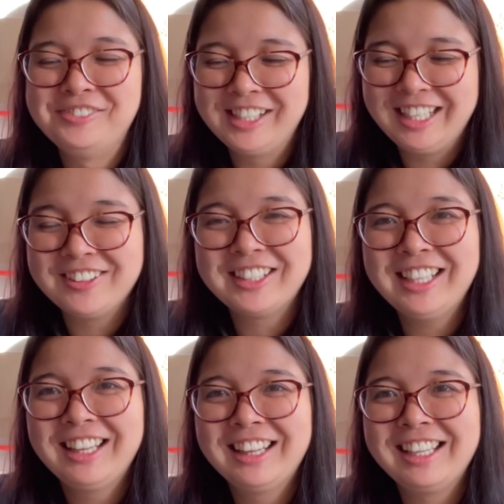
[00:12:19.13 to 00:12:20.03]
Anyway,
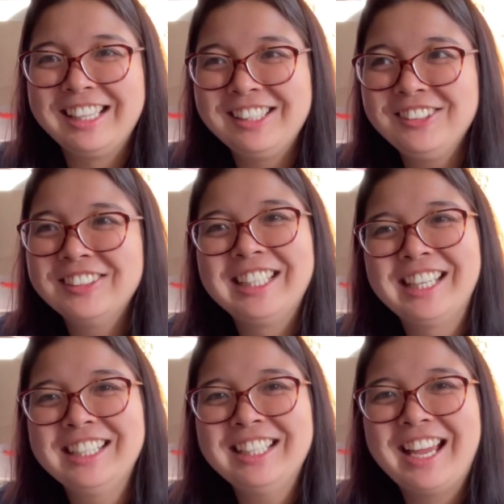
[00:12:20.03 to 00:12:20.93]
thank you again,